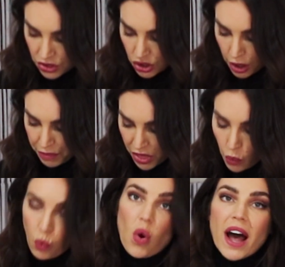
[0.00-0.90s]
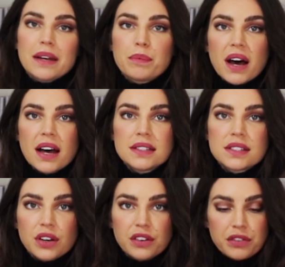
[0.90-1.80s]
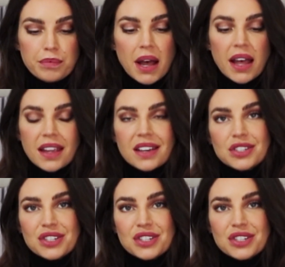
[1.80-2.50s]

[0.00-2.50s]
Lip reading: chop the white parts of my